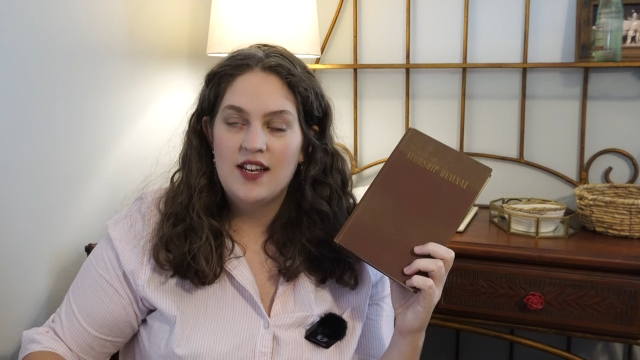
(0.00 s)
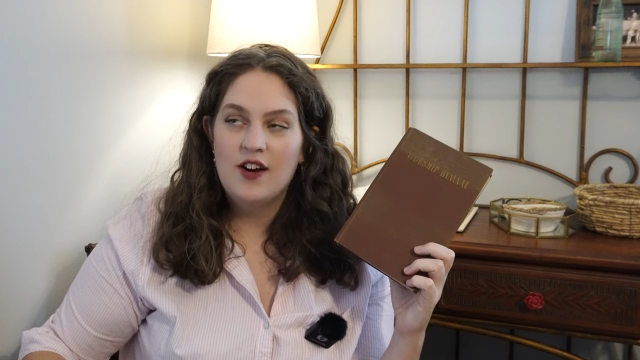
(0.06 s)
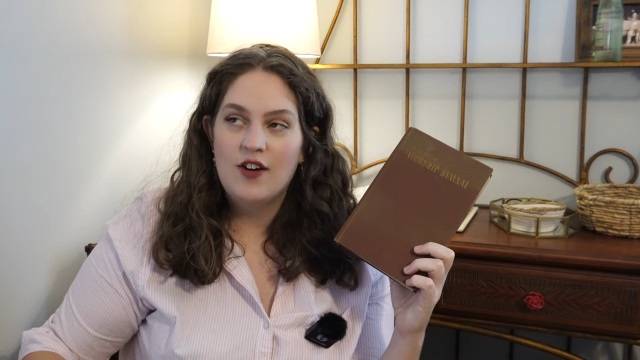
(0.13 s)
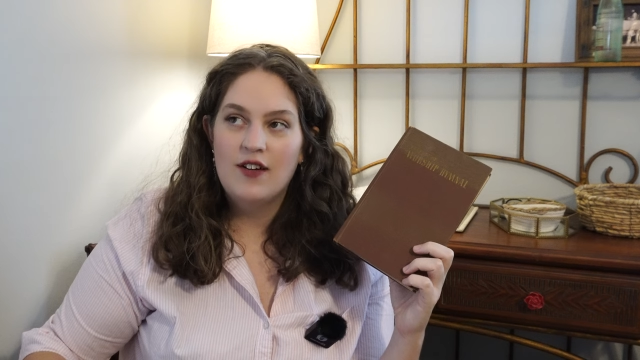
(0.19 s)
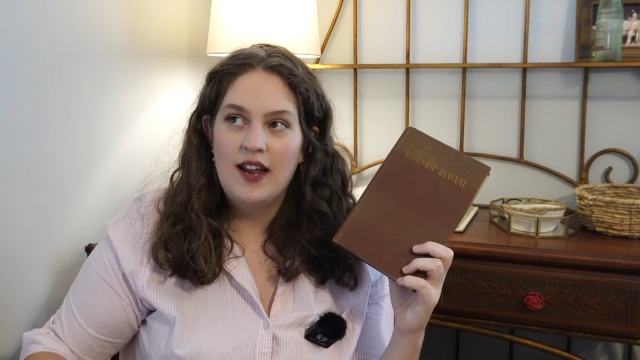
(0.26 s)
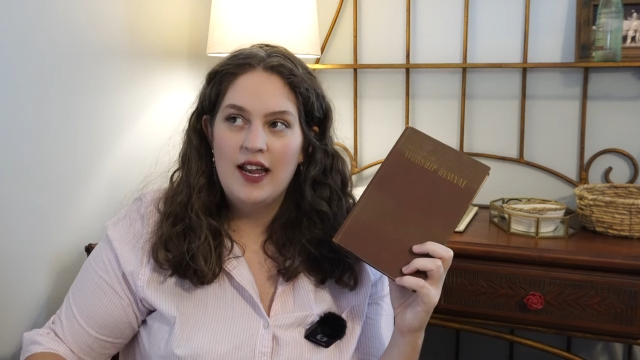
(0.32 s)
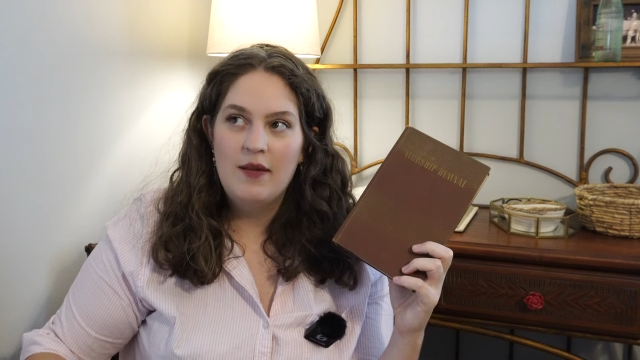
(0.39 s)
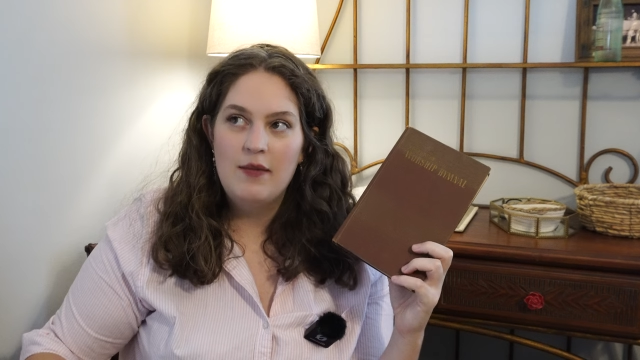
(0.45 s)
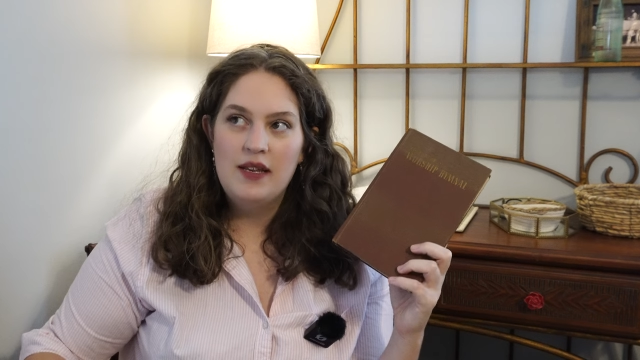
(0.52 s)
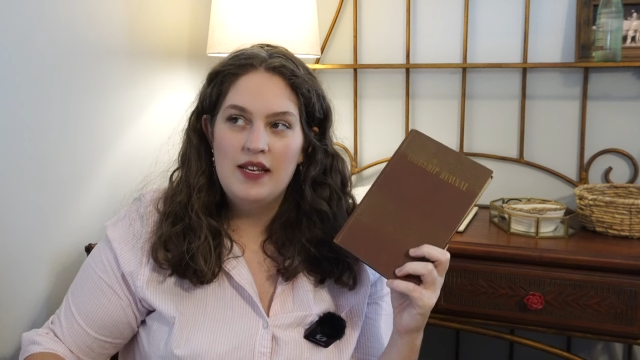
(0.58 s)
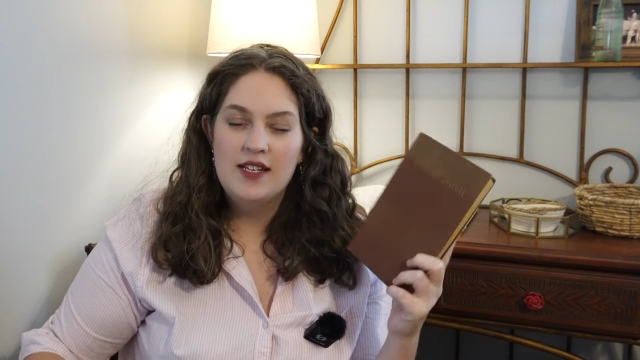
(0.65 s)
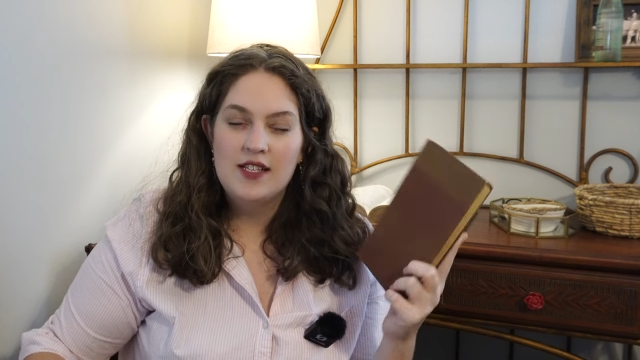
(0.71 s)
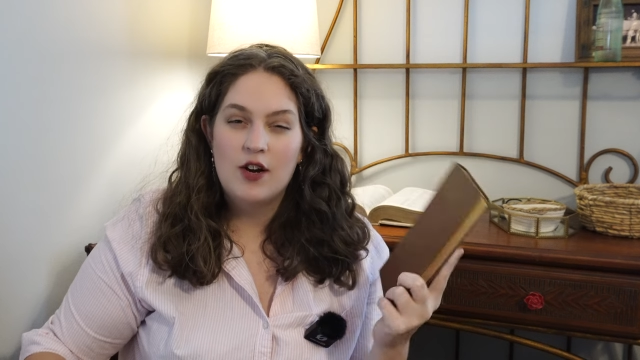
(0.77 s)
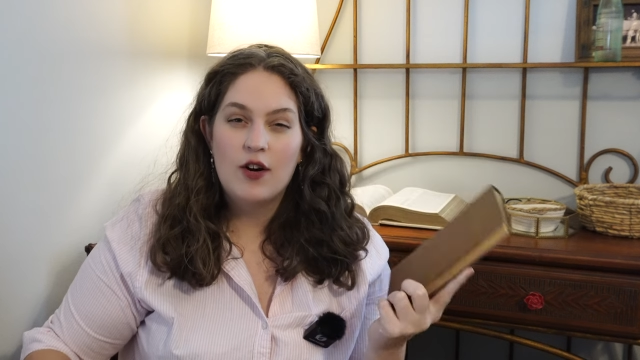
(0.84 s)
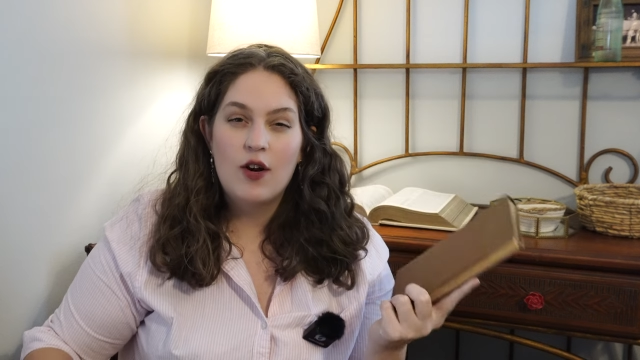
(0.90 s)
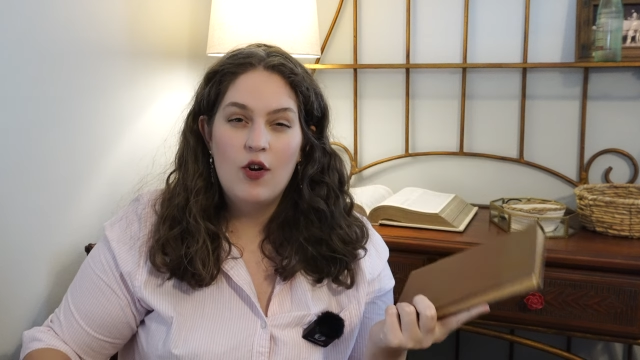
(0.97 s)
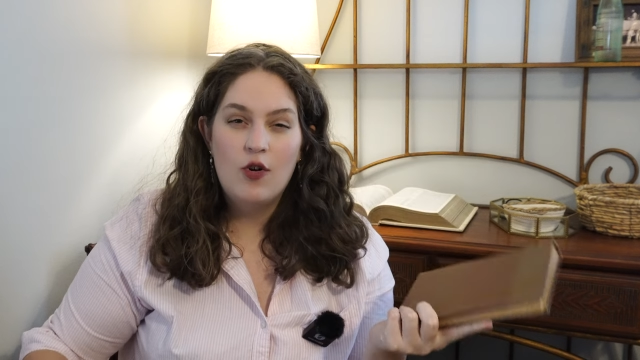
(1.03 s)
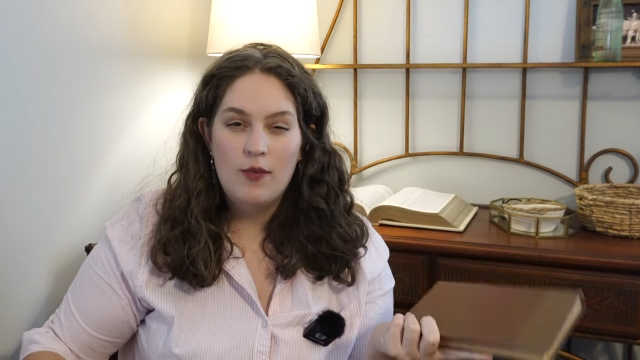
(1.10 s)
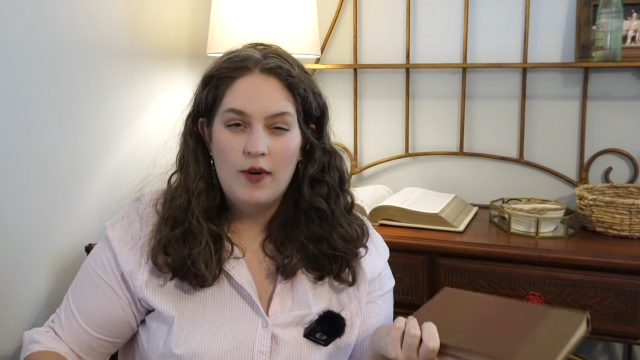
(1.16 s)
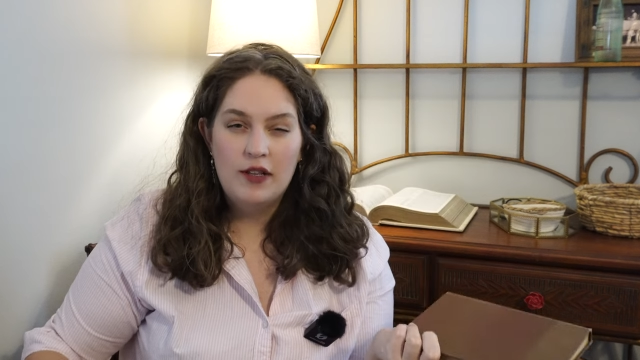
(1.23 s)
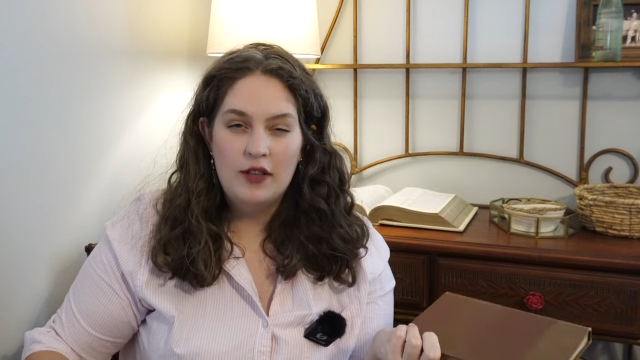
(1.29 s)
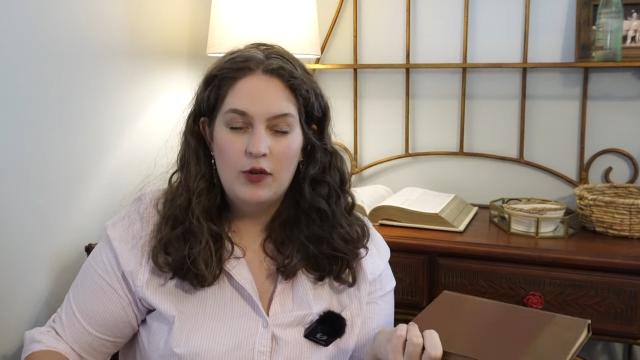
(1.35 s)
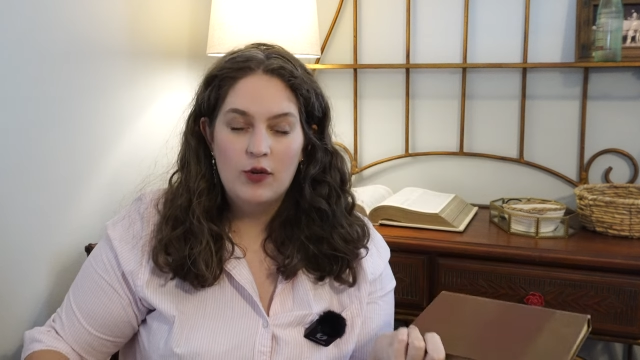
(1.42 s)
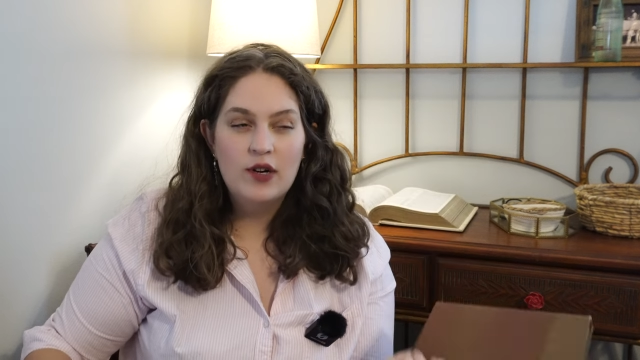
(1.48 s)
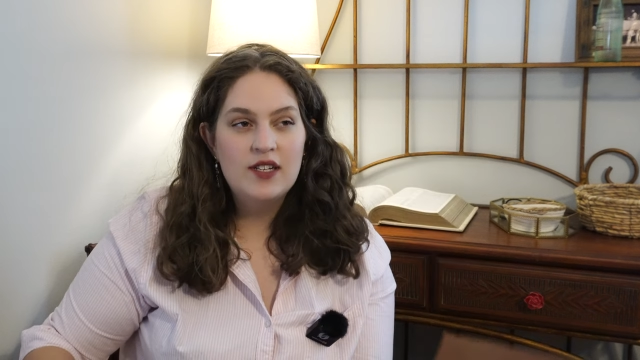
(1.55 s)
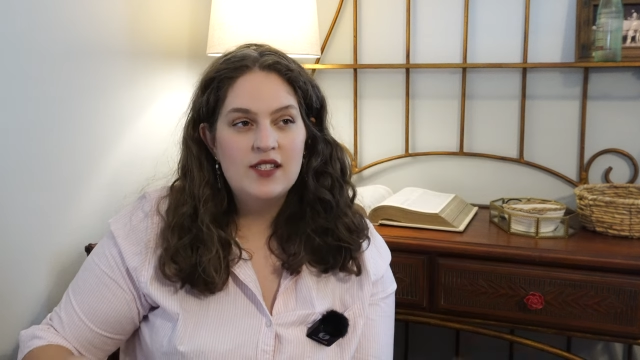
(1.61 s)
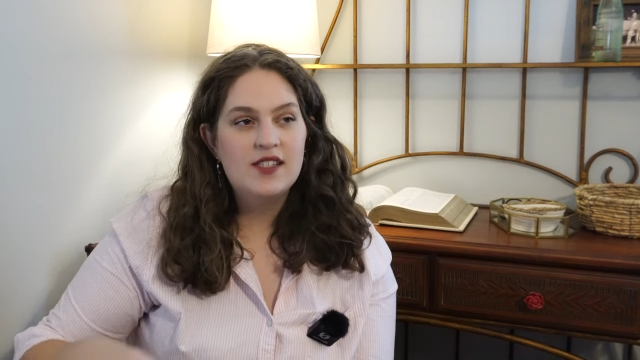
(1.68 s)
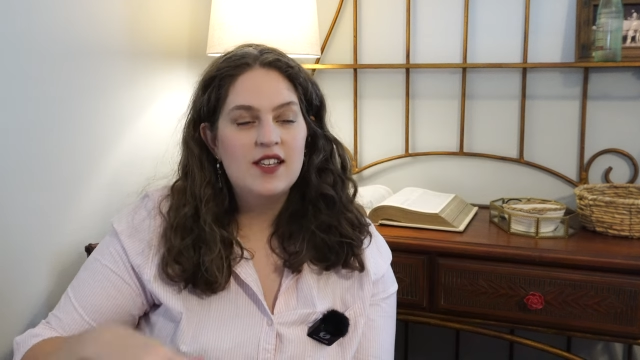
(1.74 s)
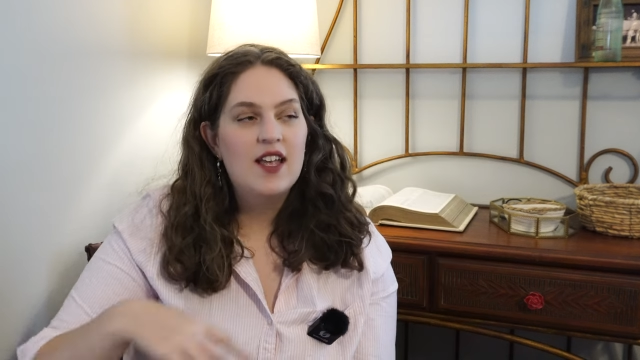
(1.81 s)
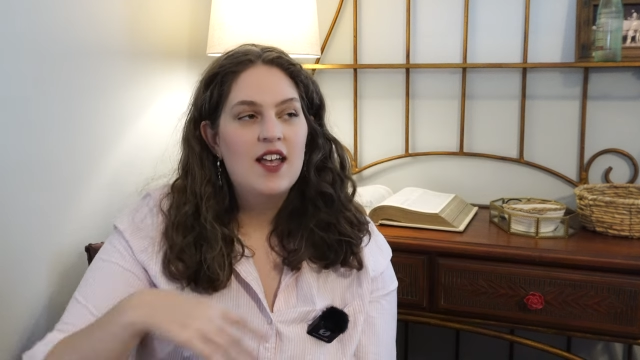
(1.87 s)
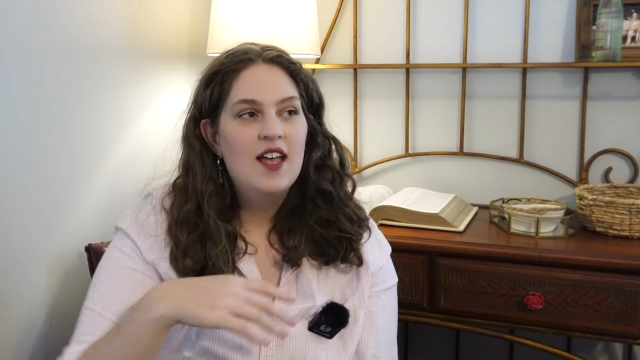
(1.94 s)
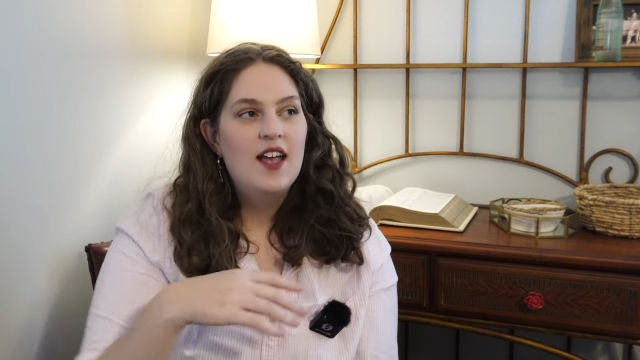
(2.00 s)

Her name is Our Home on Lawrence.